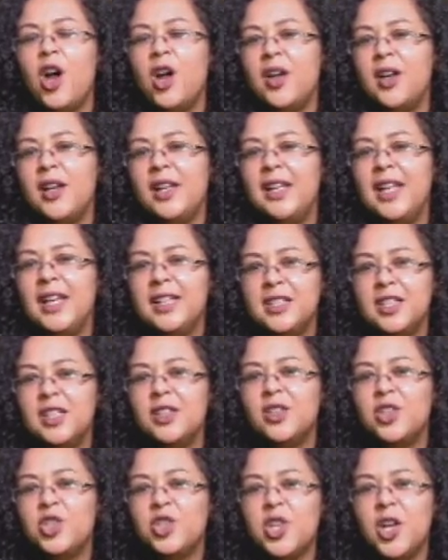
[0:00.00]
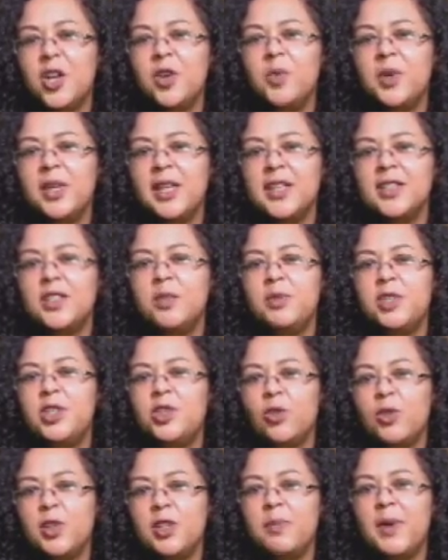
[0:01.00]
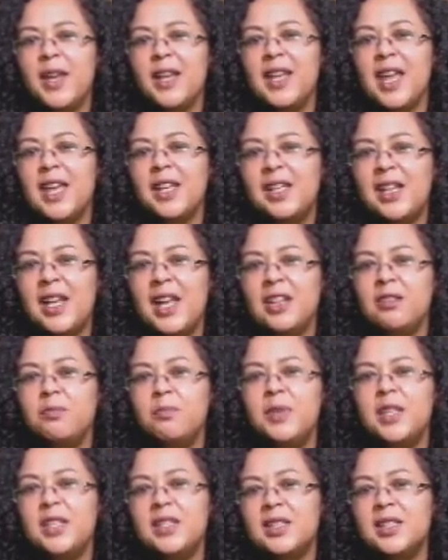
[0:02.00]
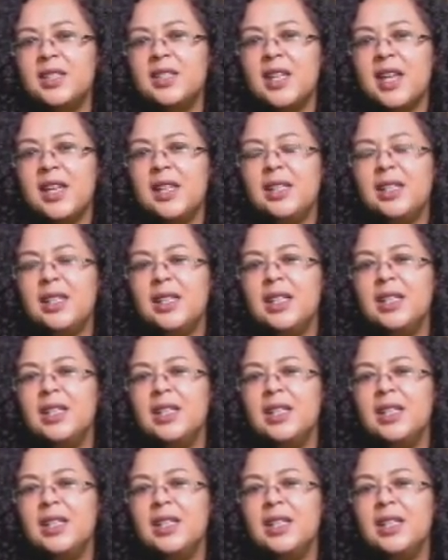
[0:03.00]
Later in the show, we're going to be joined by Caroline Peters and Lynn